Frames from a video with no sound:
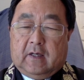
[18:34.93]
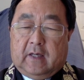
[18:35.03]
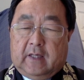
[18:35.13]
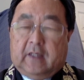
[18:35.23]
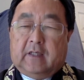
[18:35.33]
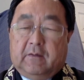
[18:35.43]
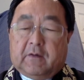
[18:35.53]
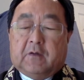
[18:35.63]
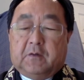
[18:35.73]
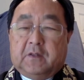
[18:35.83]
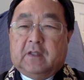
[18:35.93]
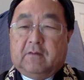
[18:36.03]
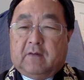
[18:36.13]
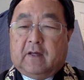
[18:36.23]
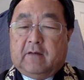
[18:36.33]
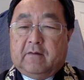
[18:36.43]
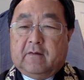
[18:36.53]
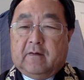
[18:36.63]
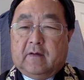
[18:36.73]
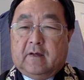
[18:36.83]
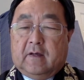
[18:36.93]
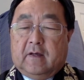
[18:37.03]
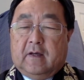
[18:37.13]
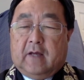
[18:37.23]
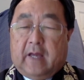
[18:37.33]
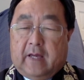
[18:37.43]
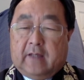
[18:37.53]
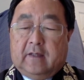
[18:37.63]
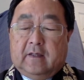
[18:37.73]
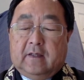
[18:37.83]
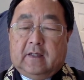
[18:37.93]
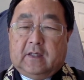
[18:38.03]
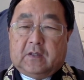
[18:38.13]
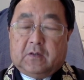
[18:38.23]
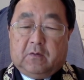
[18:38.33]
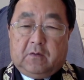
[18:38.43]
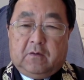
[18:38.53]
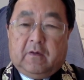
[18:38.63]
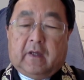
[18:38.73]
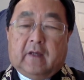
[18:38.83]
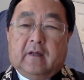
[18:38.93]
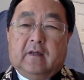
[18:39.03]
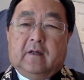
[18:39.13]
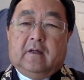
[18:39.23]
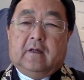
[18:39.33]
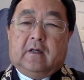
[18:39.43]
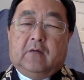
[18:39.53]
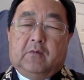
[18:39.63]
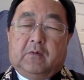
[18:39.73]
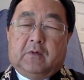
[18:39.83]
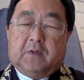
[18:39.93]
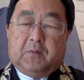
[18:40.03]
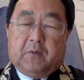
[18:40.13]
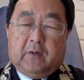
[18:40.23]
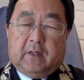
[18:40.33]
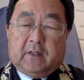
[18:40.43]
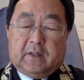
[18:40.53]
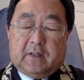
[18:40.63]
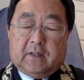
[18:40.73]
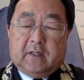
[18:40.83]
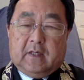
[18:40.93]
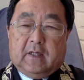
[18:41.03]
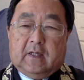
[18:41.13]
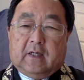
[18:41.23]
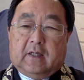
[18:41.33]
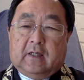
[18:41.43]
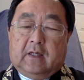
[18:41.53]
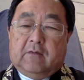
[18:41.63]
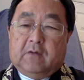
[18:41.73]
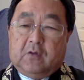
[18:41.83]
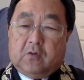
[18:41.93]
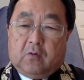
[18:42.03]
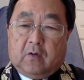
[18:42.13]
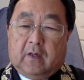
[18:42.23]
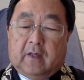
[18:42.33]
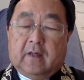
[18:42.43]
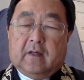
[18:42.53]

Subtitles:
any difficulty of life. And in so doing, come to experience even joy,